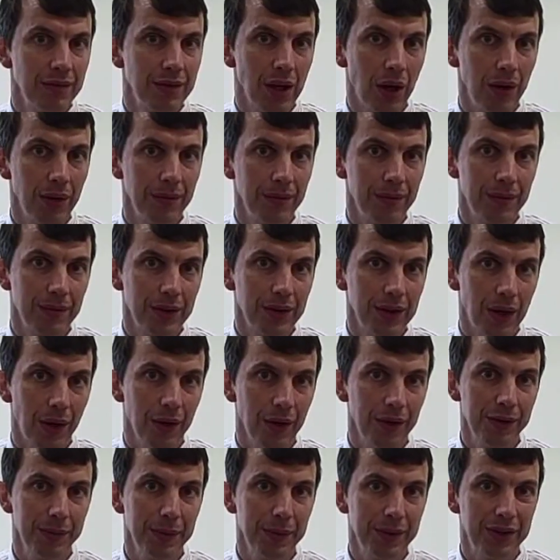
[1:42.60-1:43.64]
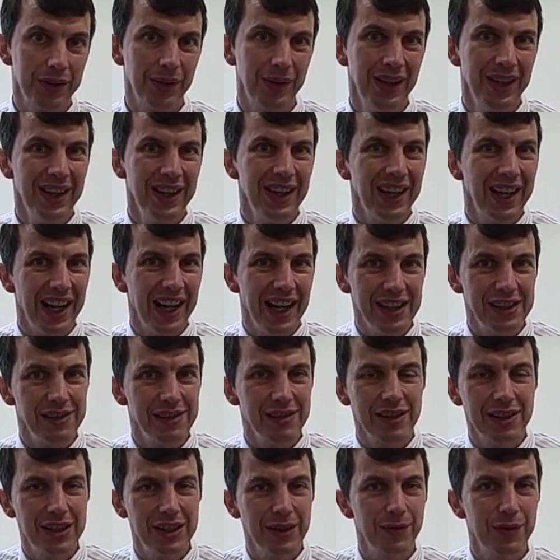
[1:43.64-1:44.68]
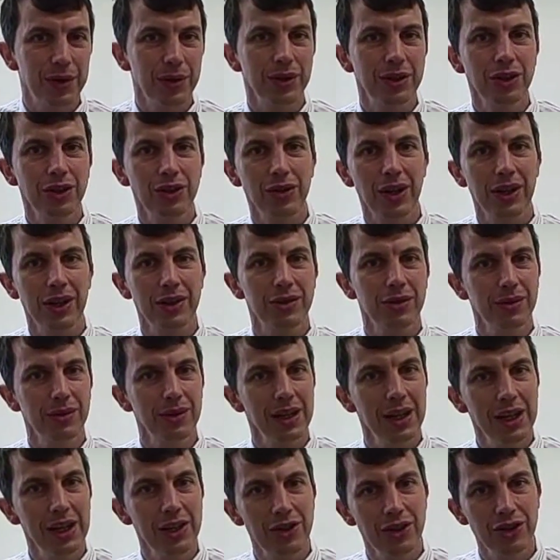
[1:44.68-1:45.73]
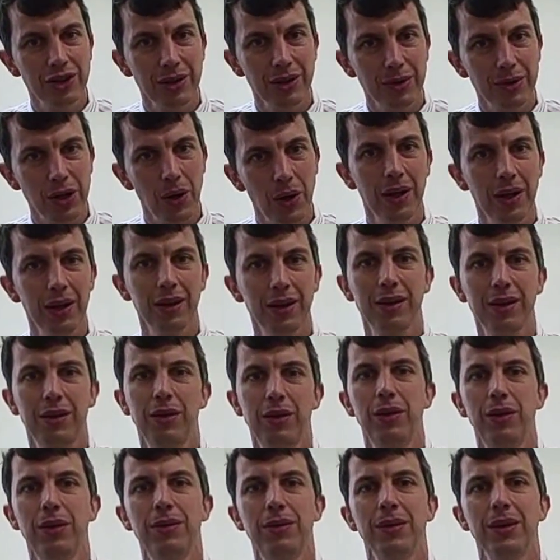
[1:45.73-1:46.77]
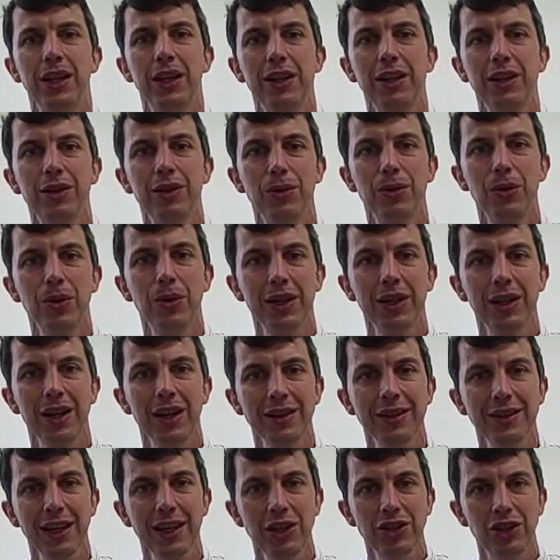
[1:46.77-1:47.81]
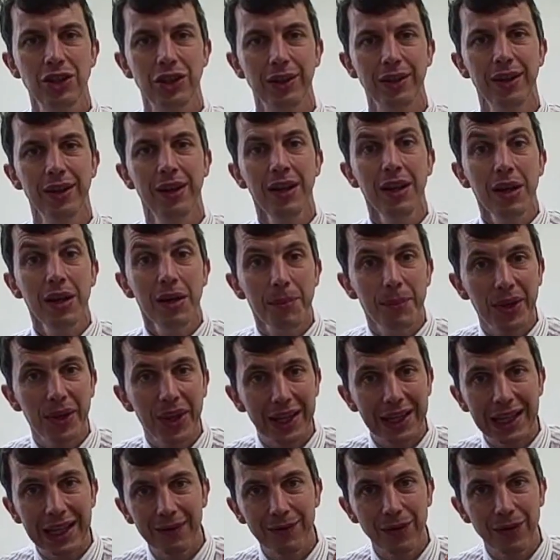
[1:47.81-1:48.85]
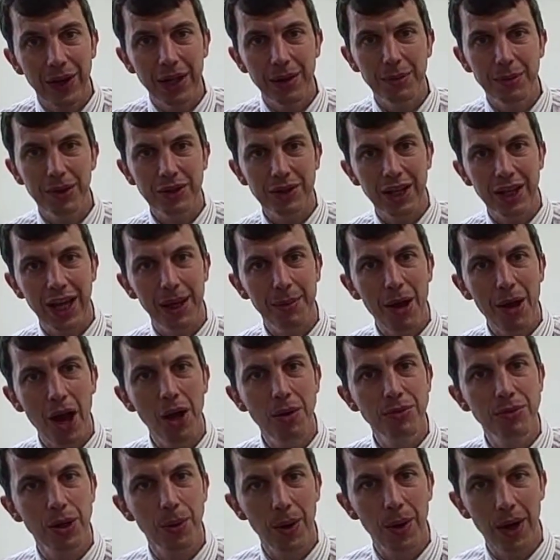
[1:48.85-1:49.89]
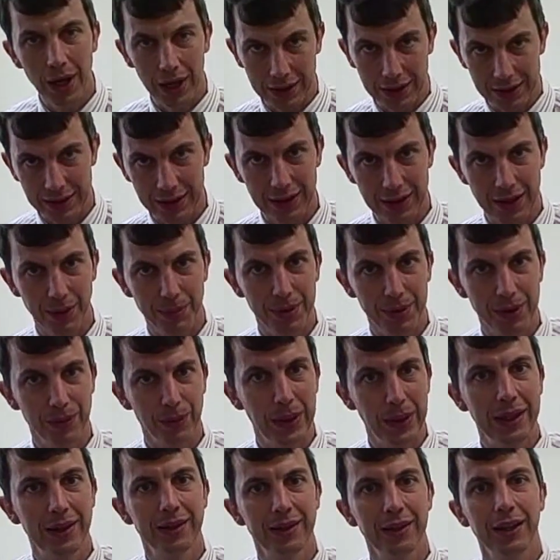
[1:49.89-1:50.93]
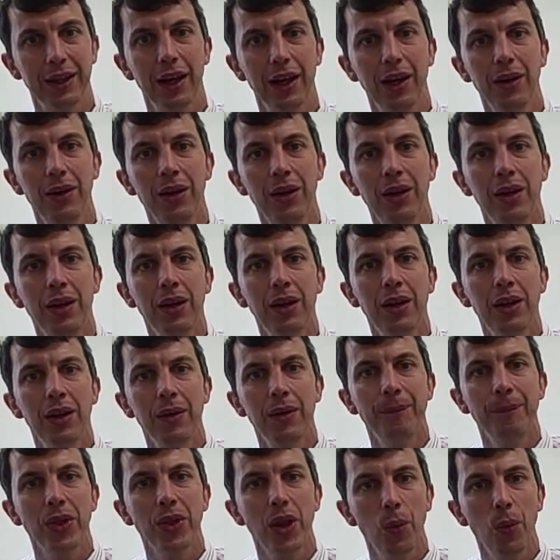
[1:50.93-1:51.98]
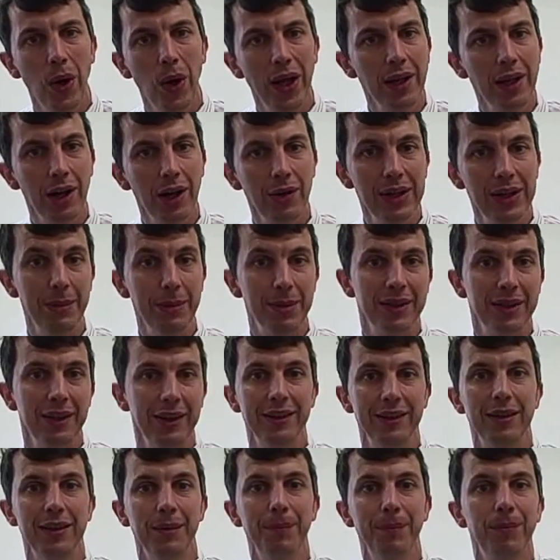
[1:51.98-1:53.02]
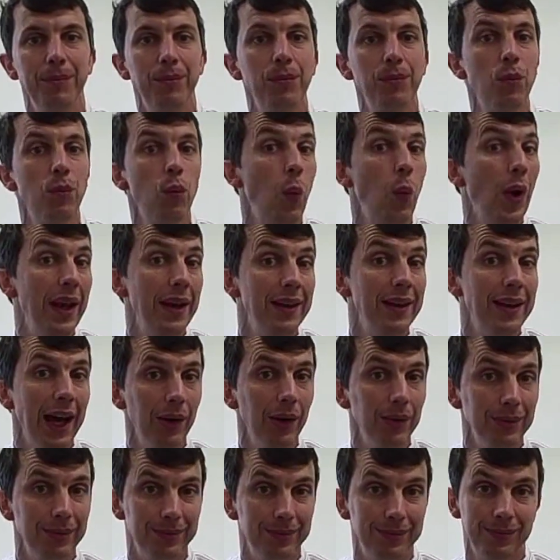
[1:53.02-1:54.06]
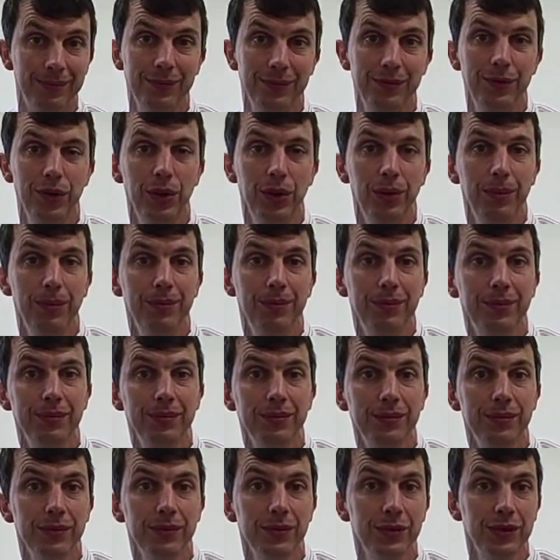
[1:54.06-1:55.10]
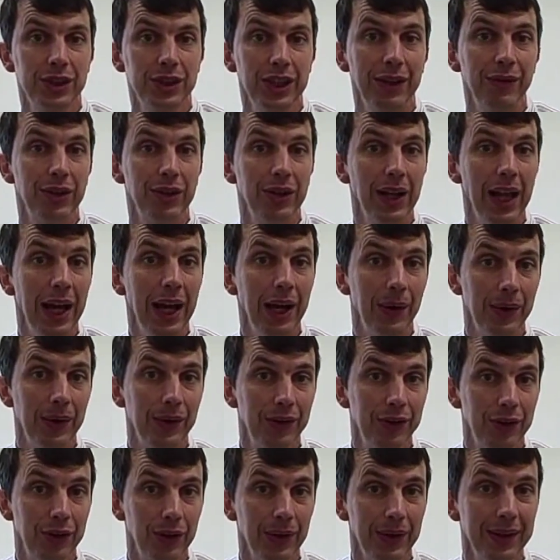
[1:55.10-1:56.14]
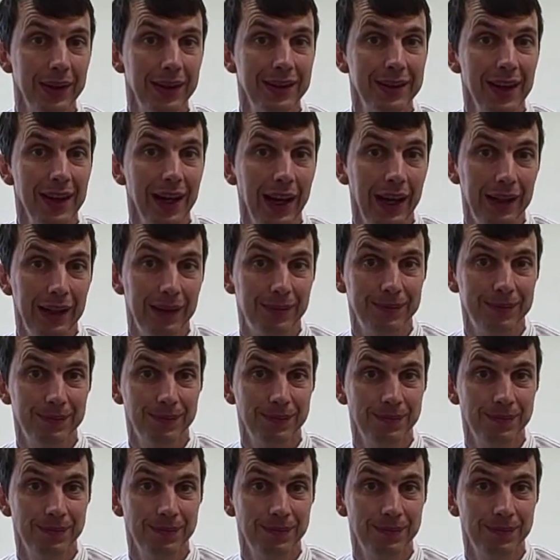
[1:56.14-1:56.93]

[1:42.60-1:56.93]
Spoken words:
the hospital, and the difficult contractual relationship going through another organisation. But that very much came home to us a couple of weeks ago when our EMA system went down for several hours during the day.